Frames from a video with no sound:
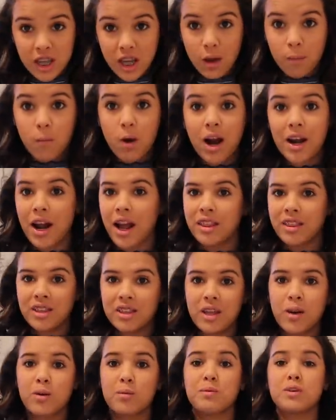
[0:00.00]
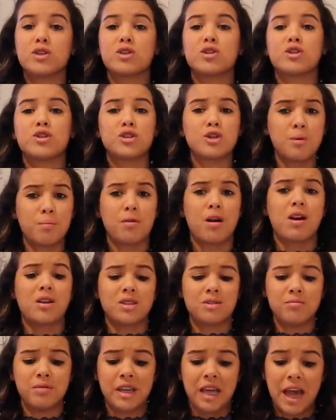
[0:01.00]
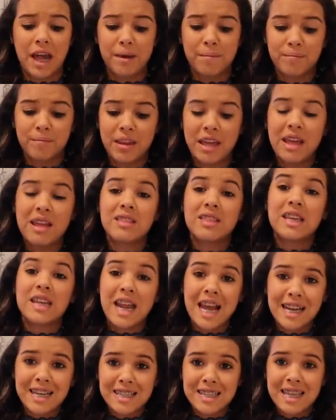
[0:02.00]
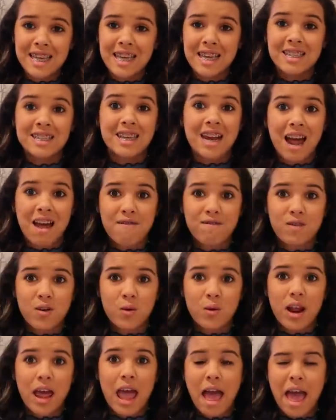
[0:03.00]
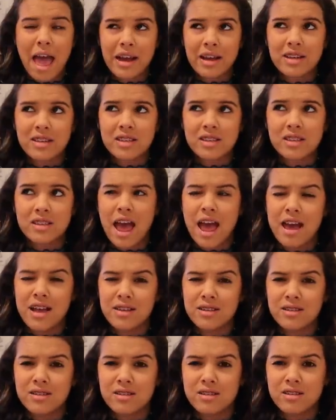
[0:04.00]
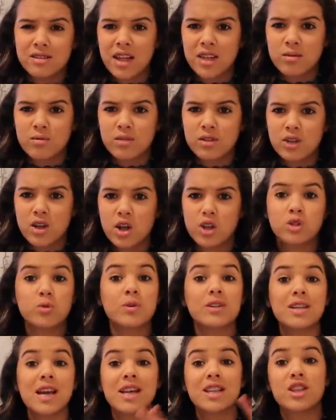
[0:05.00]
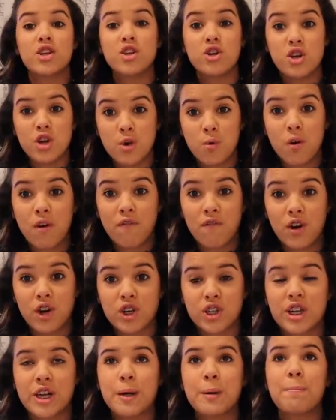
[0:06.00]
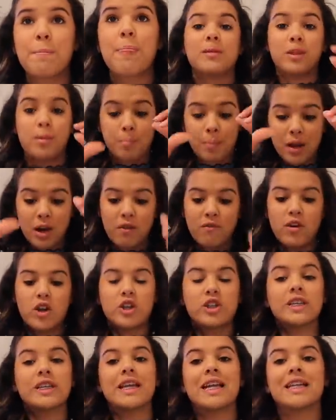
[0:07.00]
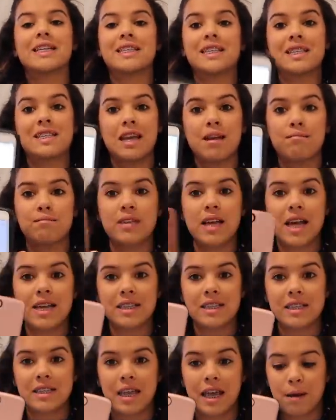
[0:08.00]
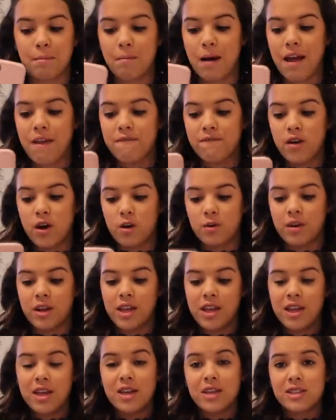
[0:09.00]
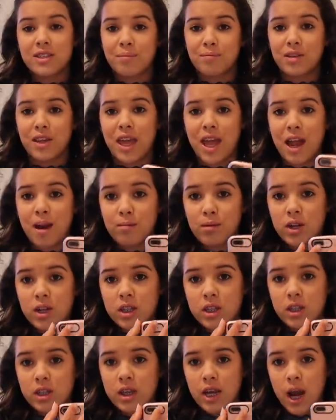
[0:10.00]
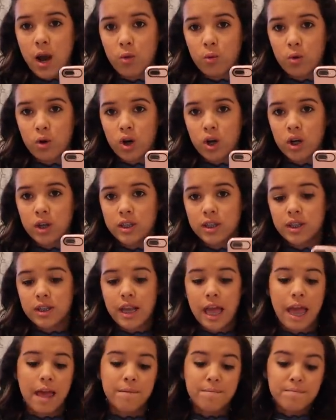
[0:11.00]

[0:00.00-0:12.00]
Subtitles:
thing I want. I think that would be super awesome to get. The next thing is an iPhone XS. That's what it's called. So it's like the newer version, but the bigger version, it's the same size as like my phone, except the camera is downwards.